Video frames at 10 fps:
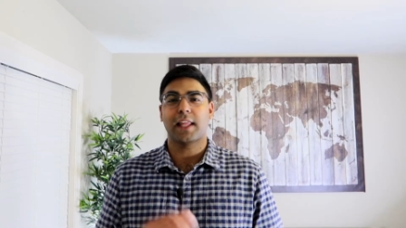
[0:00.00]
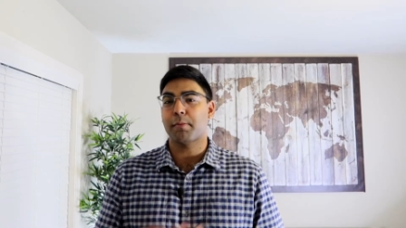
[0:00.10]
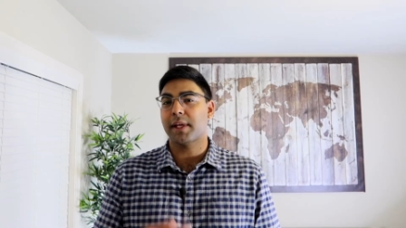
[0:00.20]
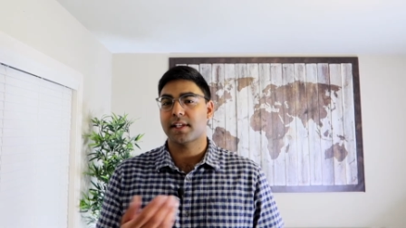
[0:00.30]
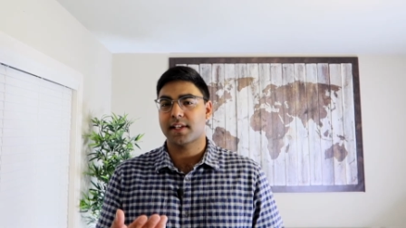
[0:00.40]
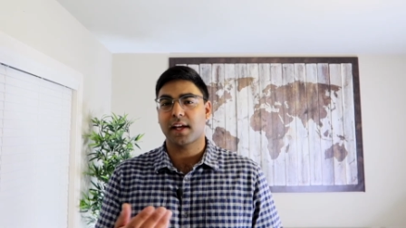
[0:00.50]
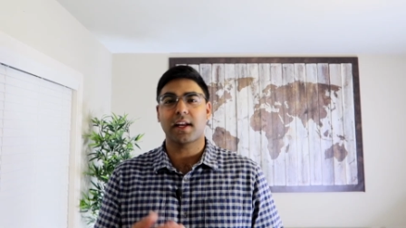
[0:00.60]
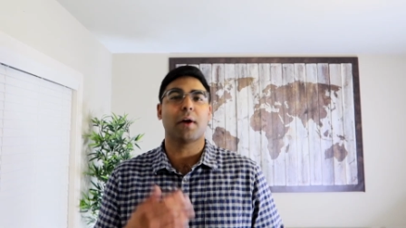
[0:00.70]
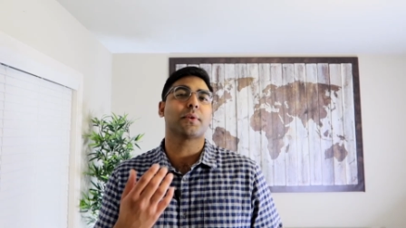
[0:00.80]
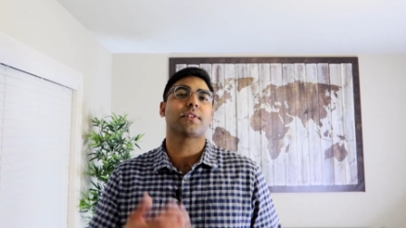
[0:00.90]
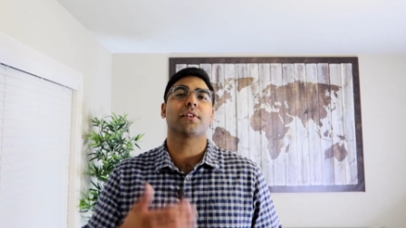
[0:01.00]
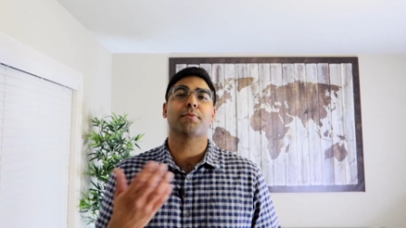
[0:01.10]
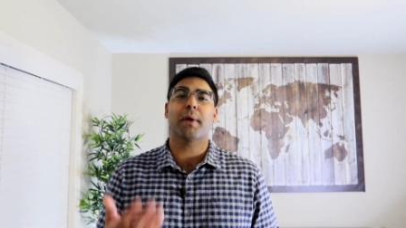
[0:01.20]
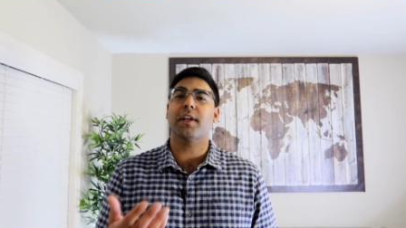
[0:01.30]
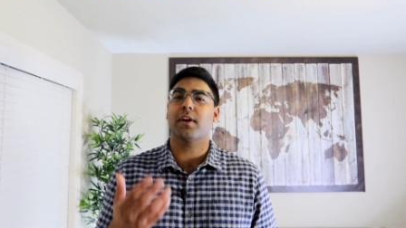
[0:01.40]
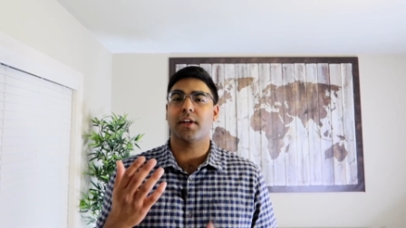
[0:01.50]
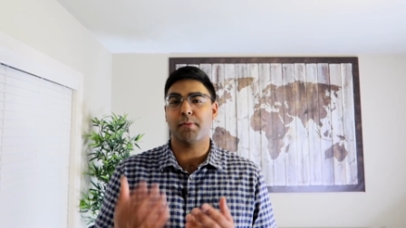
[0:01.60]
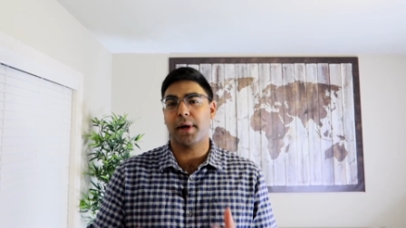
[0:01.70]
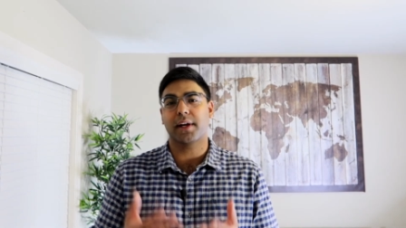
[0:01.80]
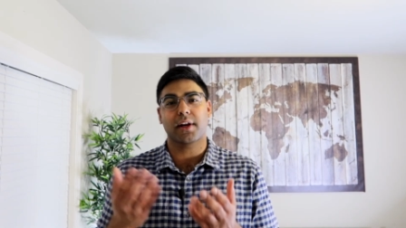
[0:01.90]
That being said, I was still spending on the
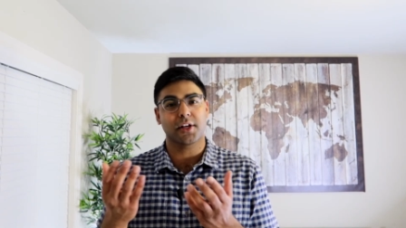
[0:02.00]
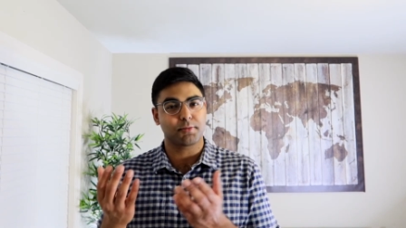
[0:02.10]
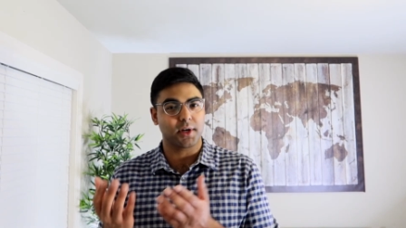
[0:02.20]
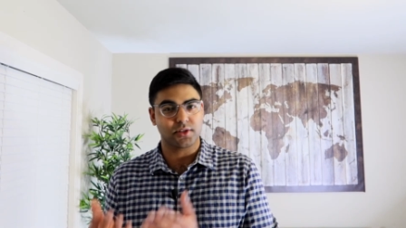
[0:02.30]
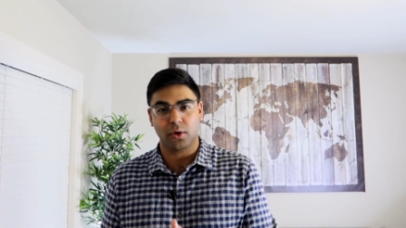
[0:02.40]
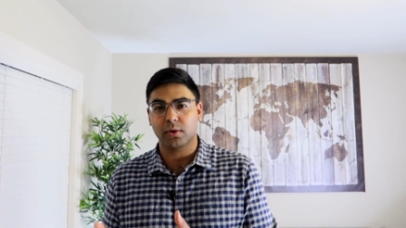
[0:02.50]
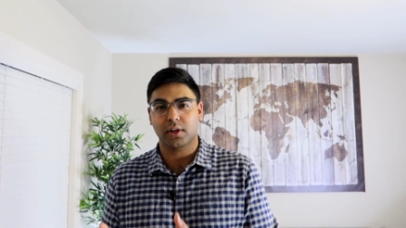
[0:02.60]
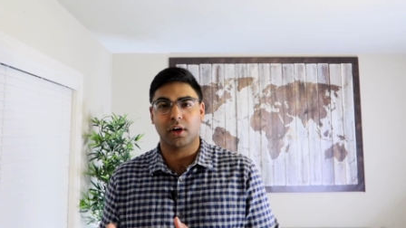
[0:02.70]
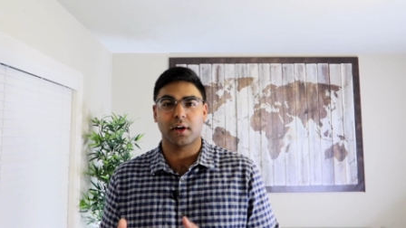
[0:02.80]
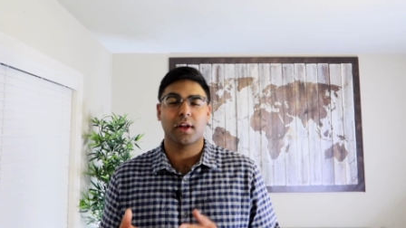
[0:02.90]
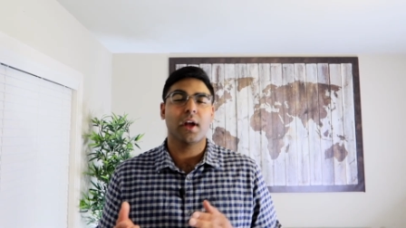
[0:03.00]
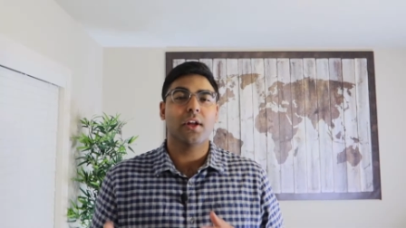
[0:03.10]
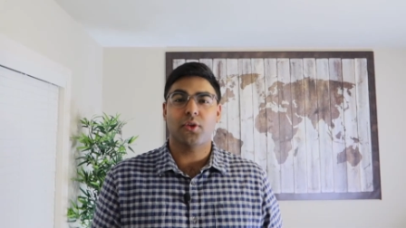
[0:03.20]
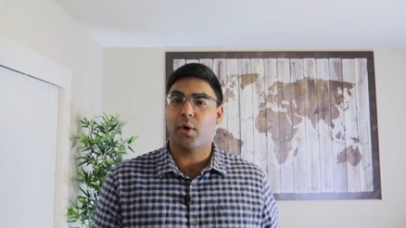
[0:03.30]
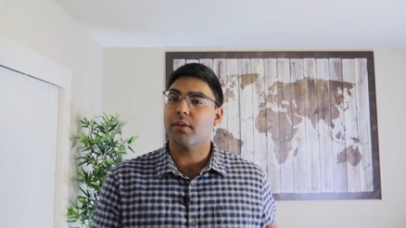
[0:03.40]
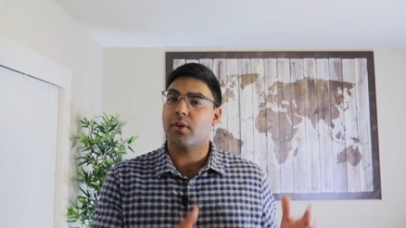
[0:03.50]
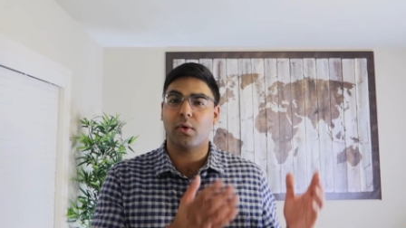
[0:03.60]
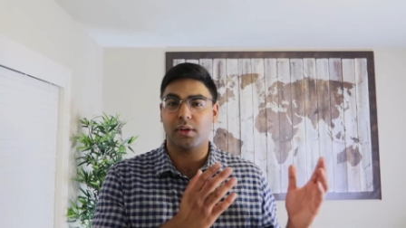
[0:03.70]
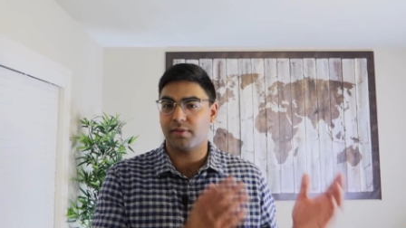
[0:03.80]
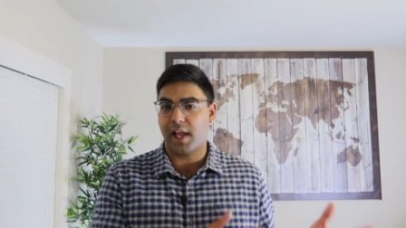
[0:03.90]
American Express Gold Card throughout the
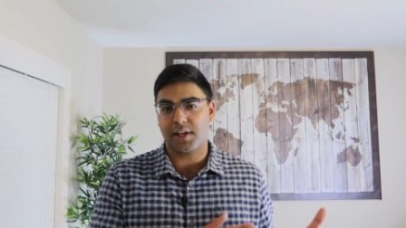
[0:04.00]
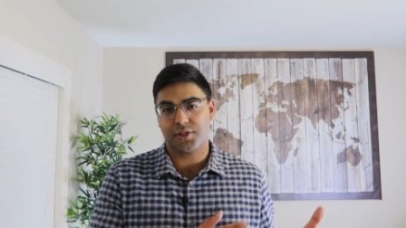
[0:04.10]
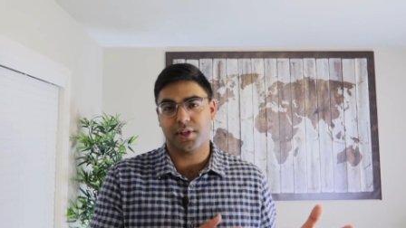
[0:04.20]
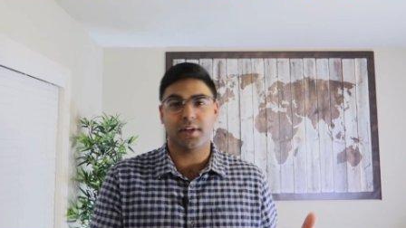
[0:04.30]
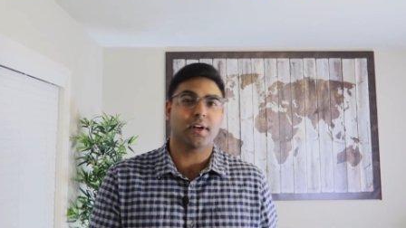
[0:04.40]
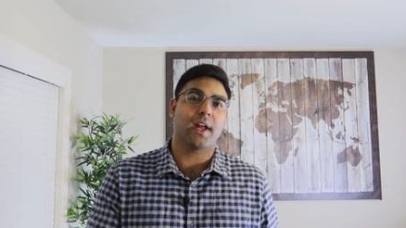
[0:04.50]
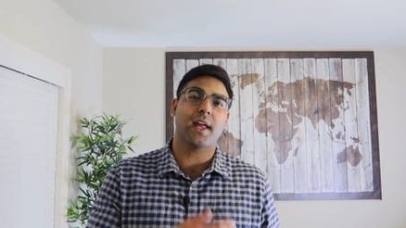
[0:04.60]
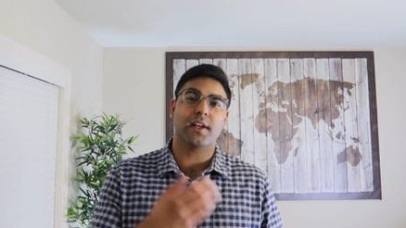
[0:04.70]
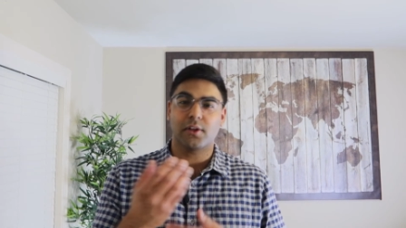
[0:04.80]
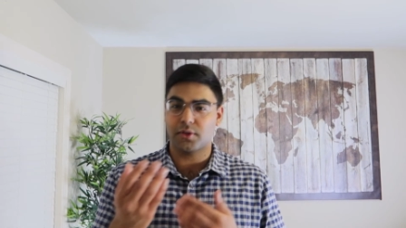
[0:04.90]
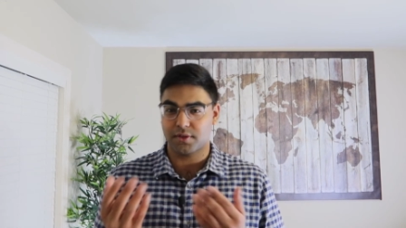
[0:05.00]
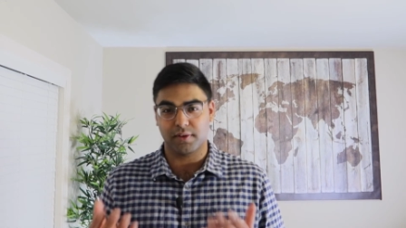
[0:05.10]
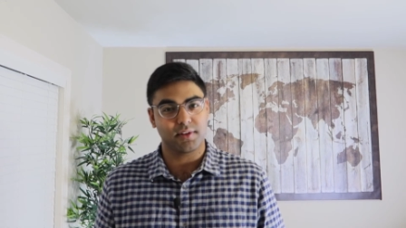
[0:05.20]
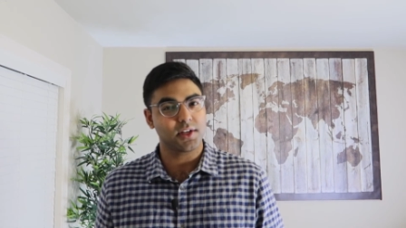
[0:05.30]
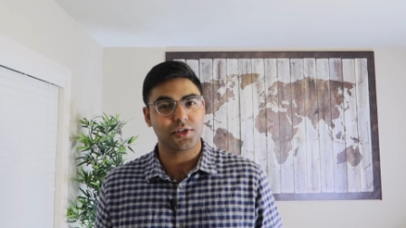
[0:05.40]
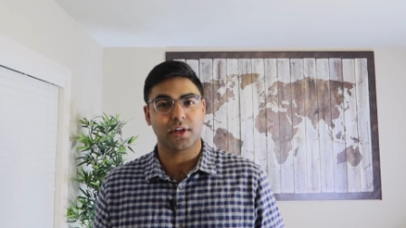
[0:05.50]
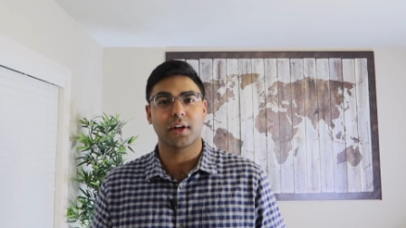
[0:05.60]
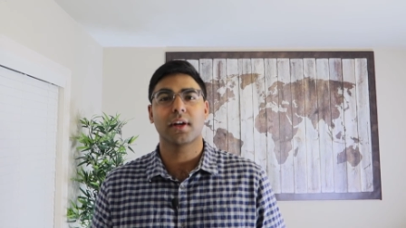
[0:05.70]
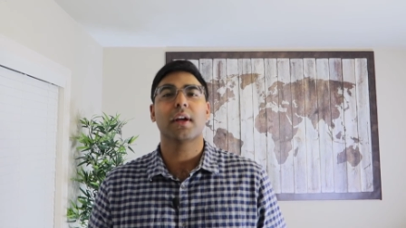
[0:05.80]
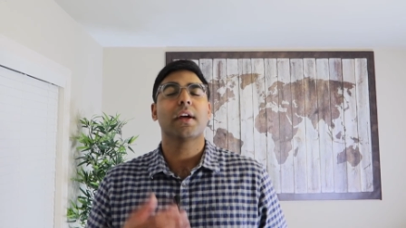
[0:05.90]
whole of last year and inclusive of this year,